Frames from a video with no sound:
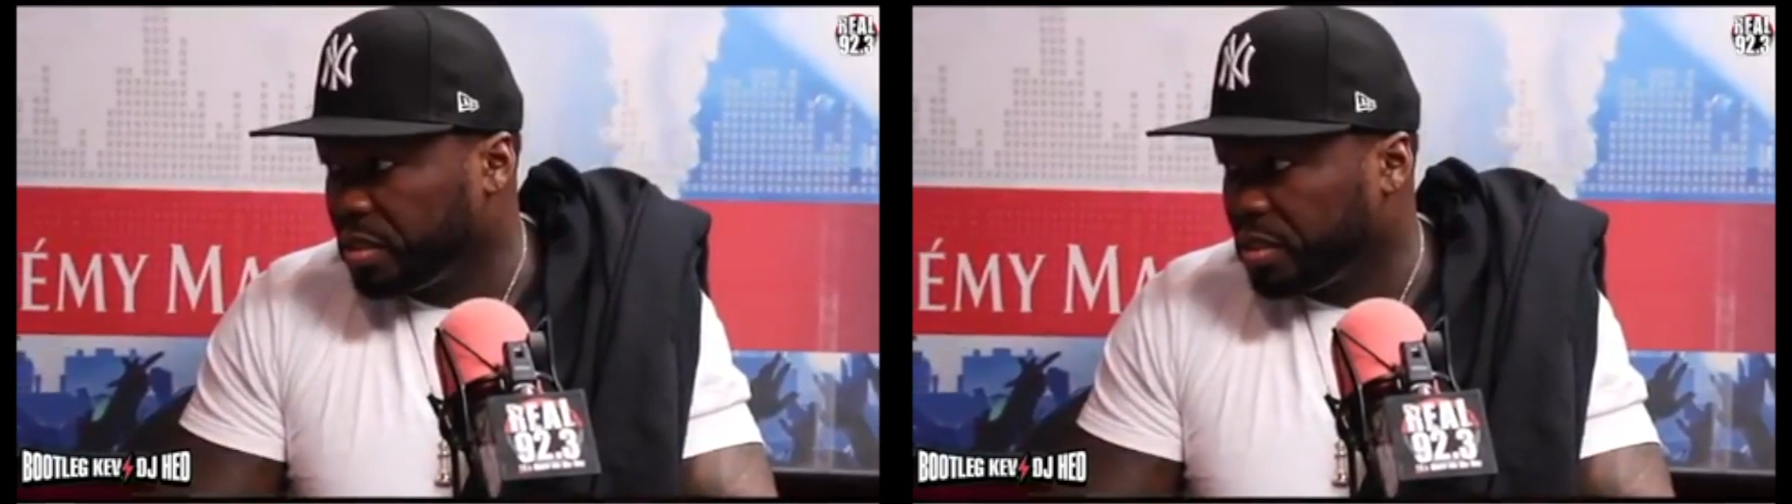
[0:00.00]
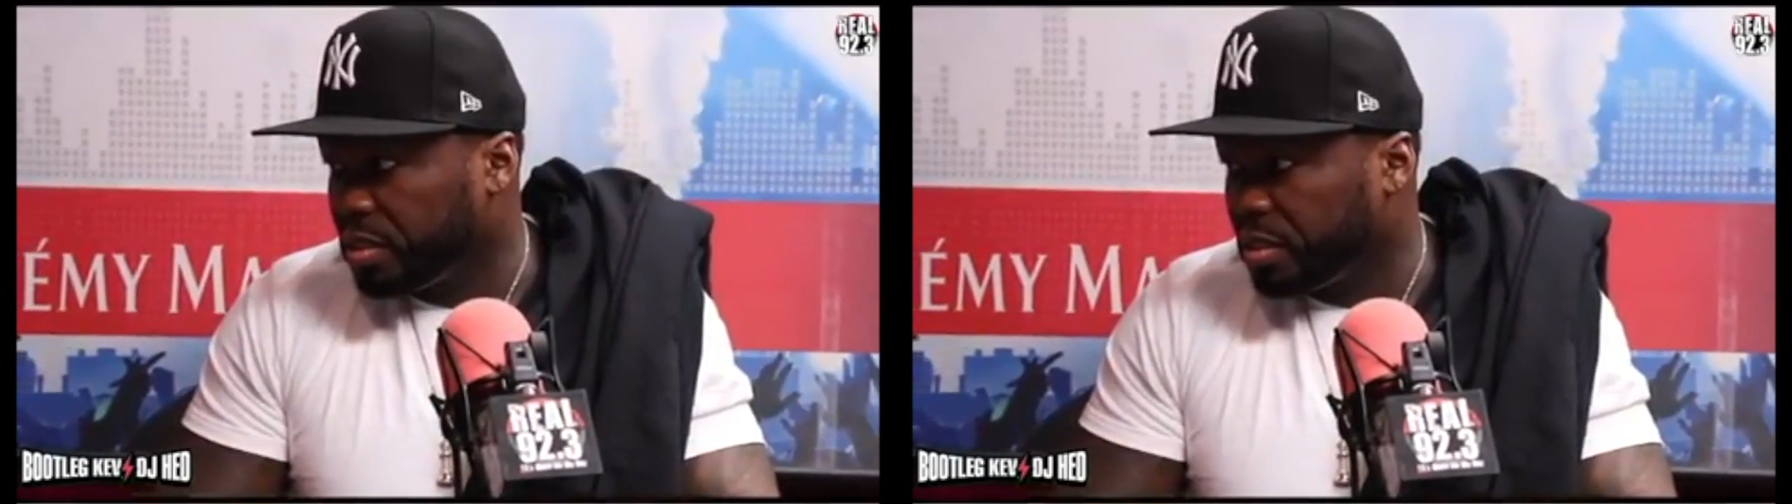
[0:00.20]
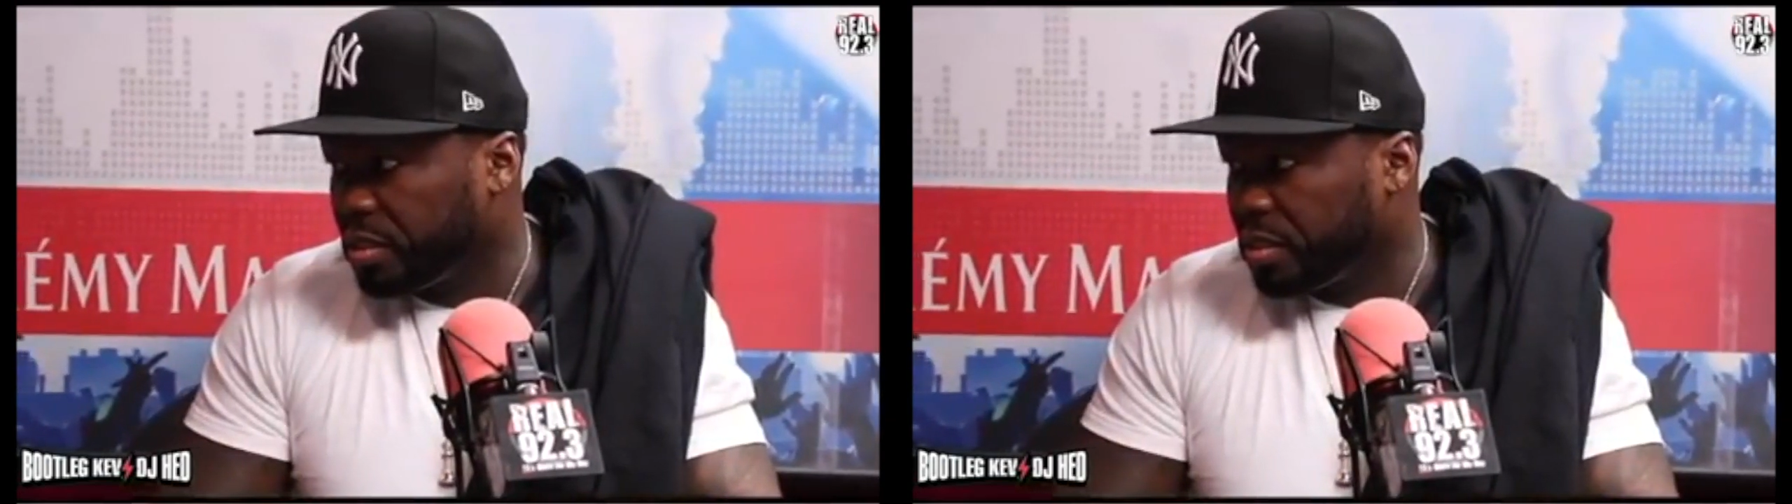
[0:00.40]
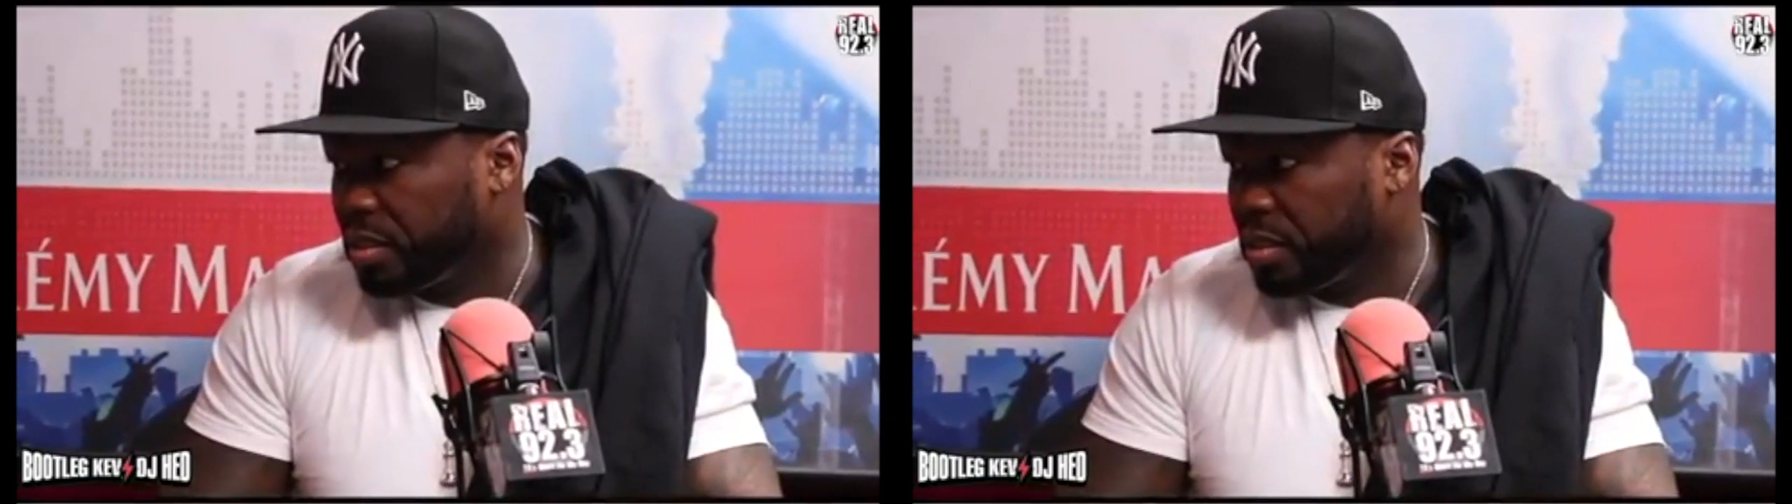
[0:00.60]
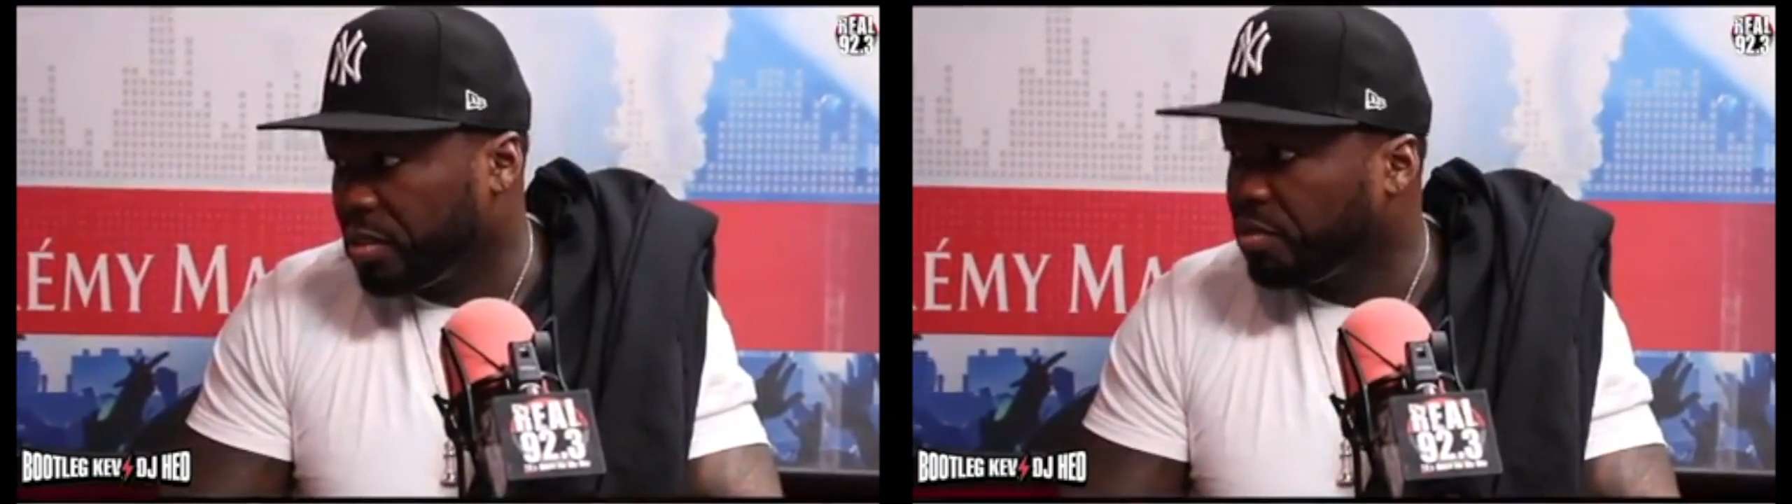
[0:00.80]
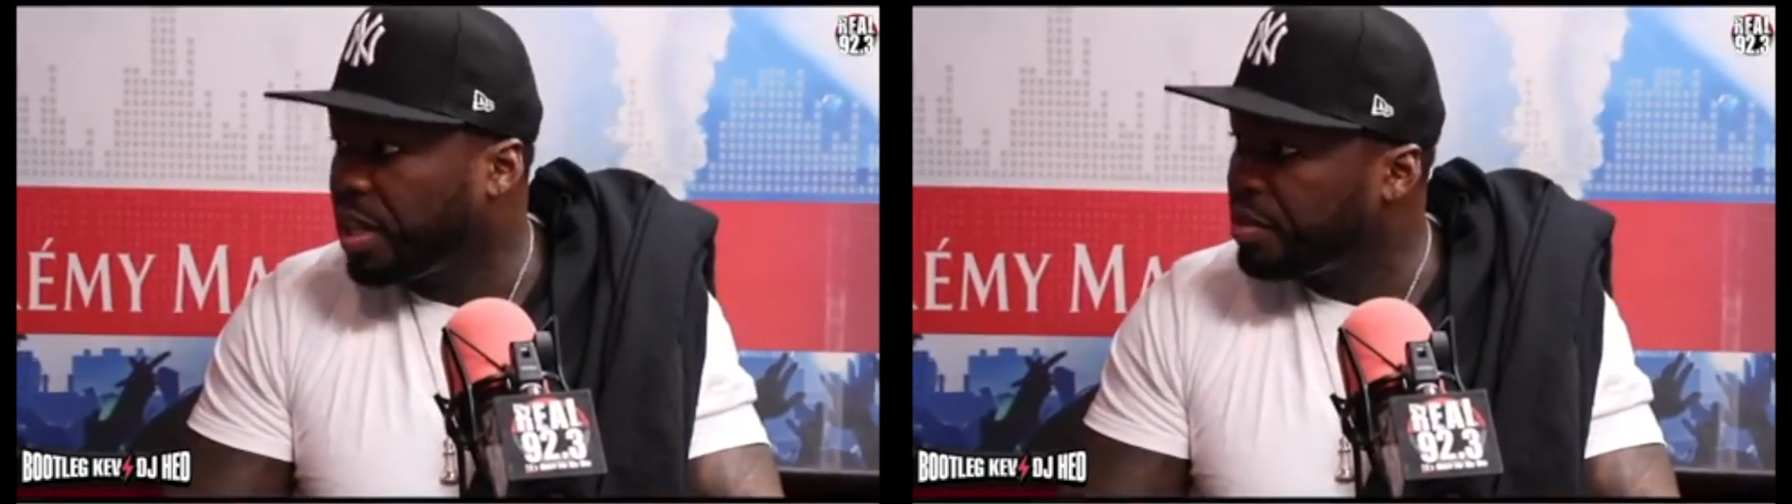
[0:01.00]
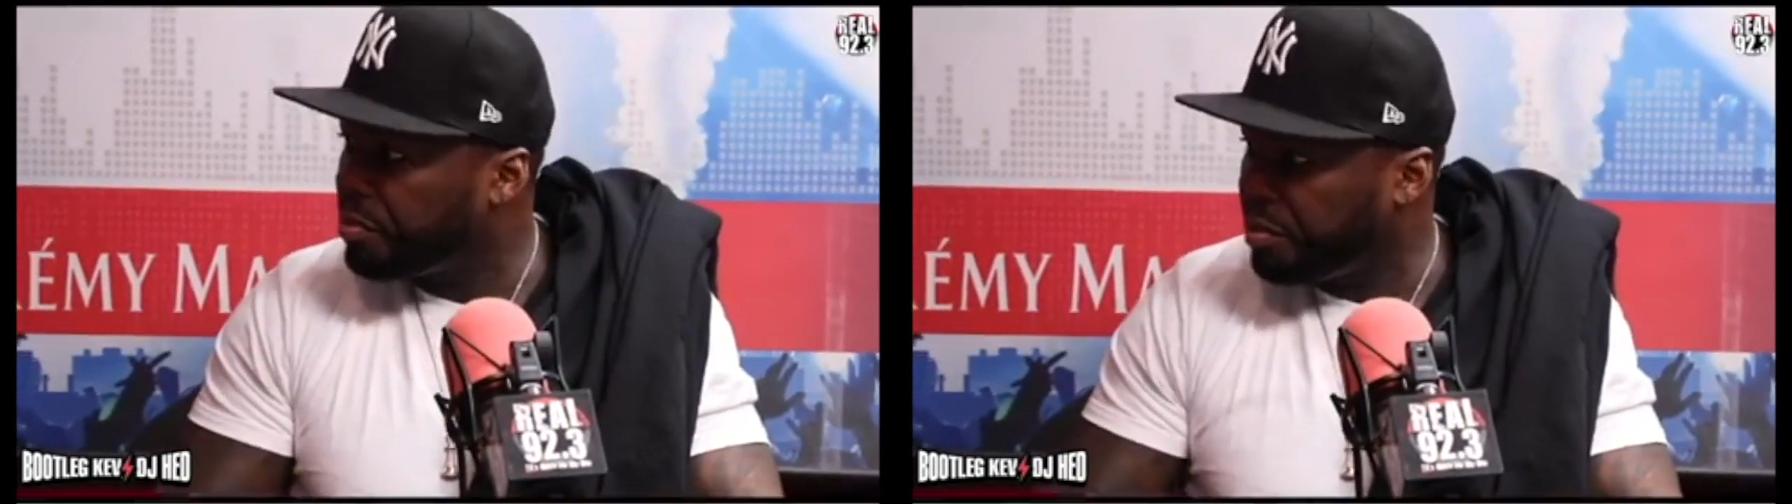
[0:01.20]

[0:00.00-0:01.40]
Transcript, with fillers: So Meek, right?